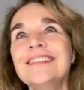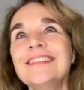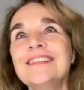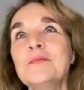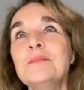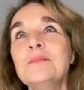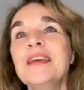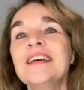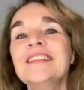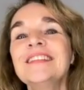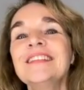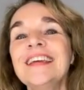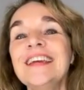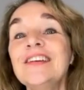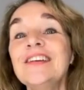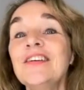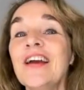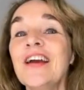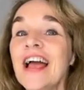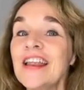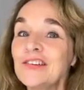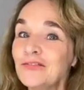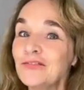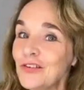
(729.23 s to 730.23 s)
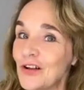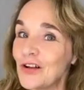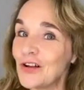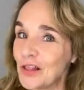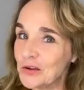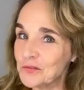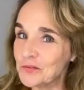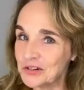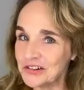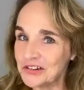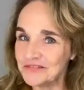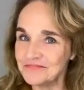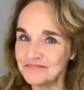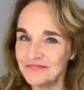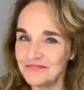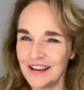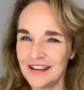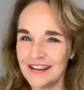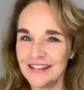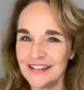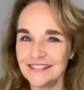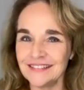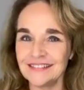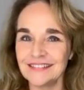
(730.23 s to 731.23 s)
to be a leader and a follower,
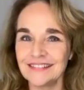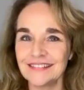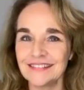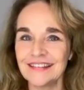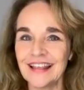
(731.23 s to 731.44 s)
right?